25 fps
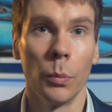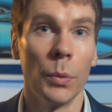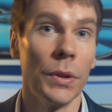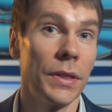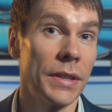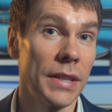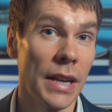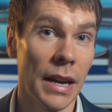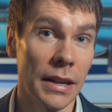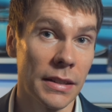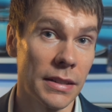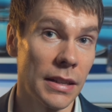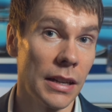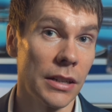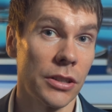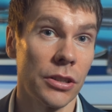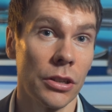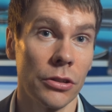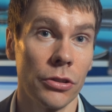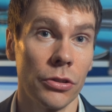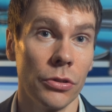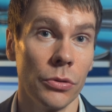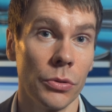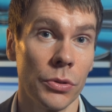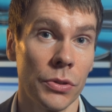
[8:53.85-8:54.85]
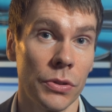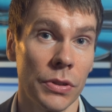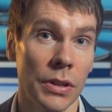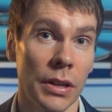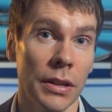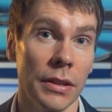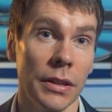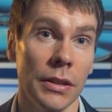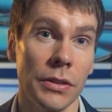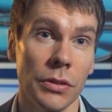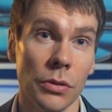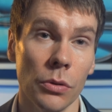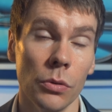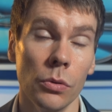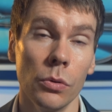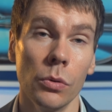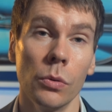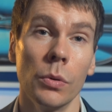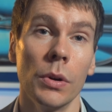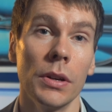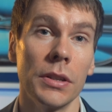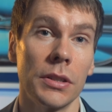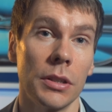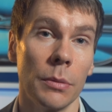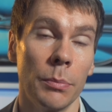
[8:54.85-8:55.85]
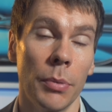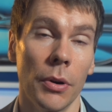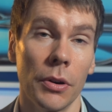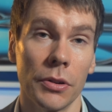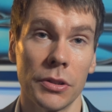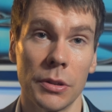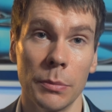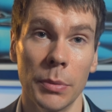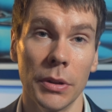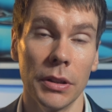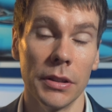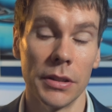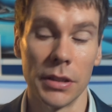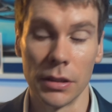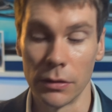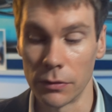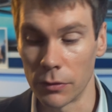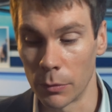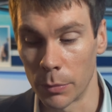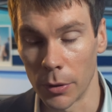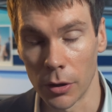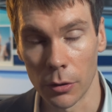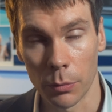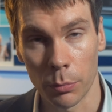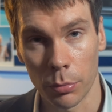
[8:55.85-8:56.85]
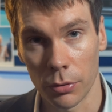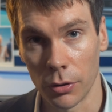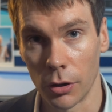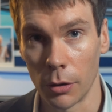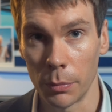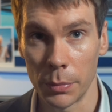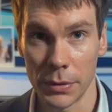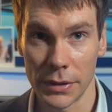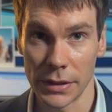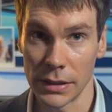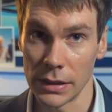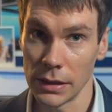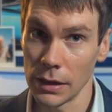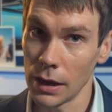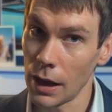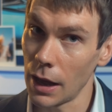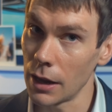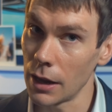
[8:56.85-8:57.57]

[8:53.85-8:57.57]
With taxation, I should also say there's always the possibility for both property